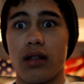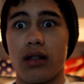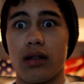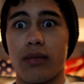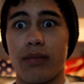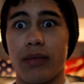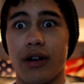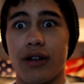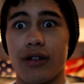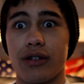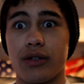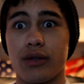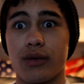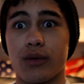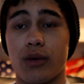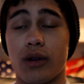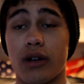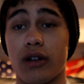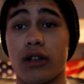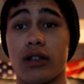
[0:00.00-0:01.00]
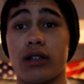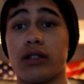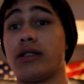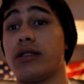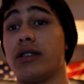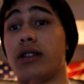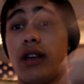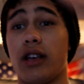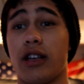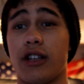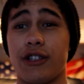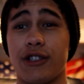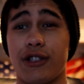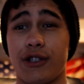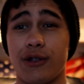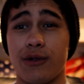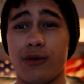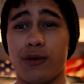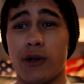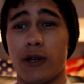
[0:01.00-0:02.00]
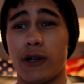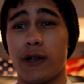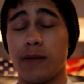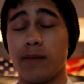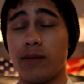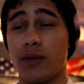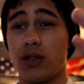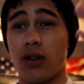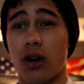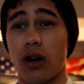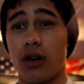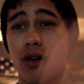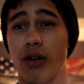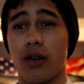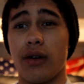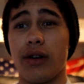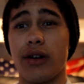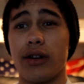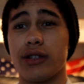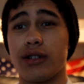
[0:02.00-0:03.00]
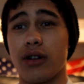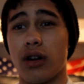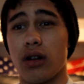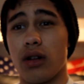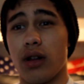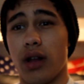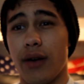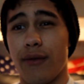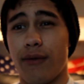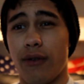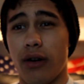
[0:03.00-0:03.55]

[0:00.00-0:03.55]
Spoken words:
the marijuana and to start a career, start a life,